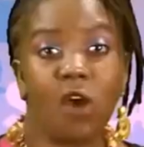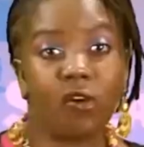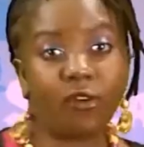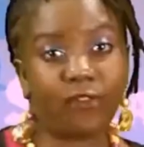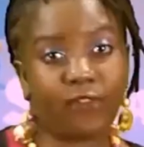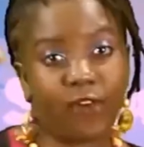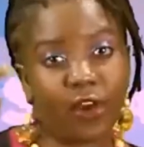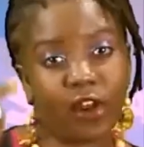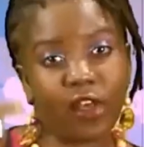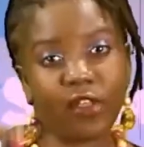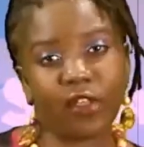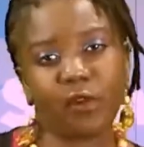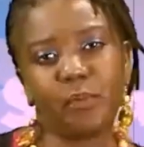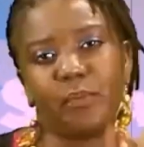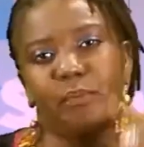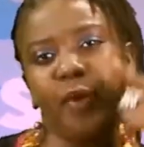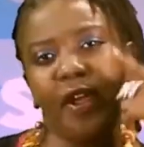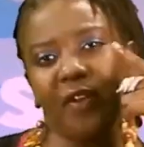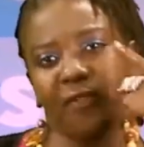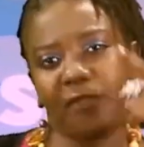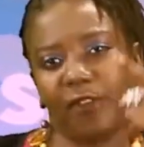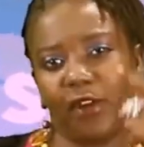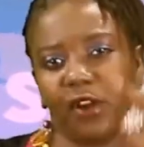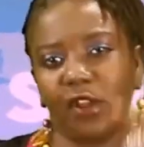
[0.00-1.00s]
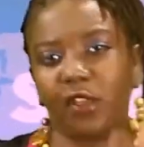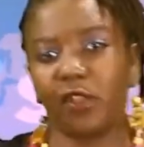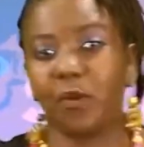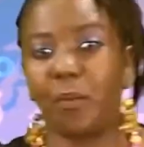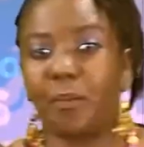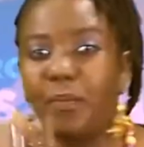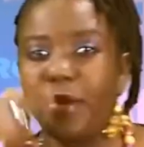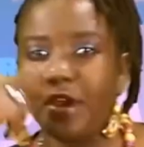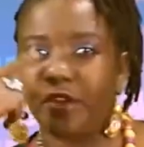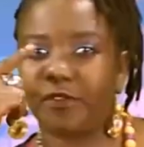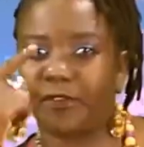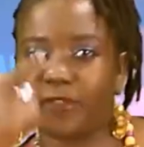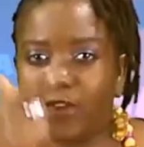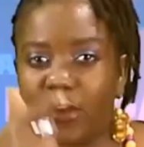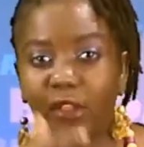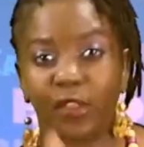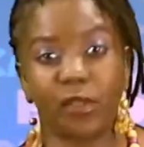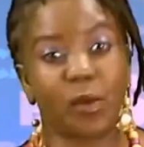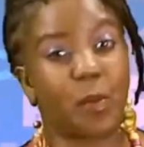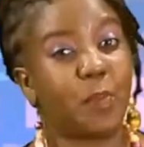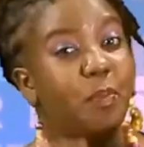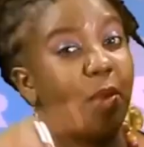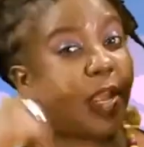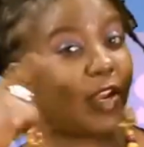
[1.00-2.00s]
Follow the beat, follow the beat, follow
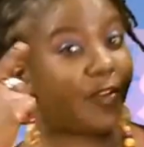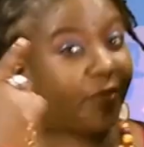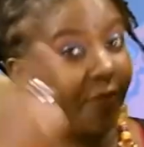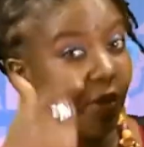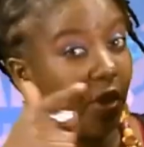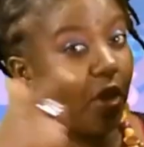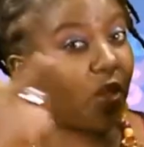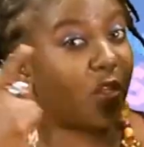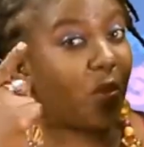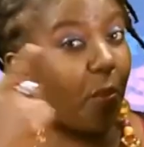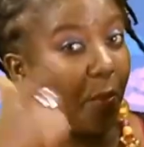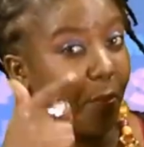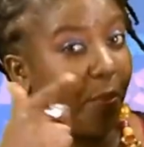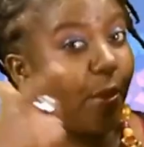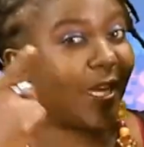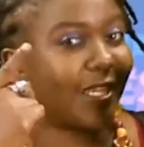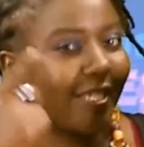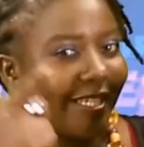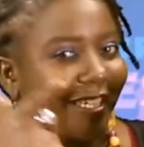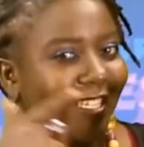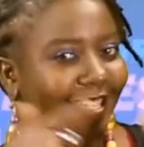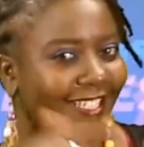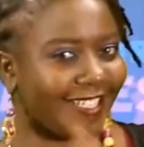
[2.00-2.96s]
the beat, follow the beat.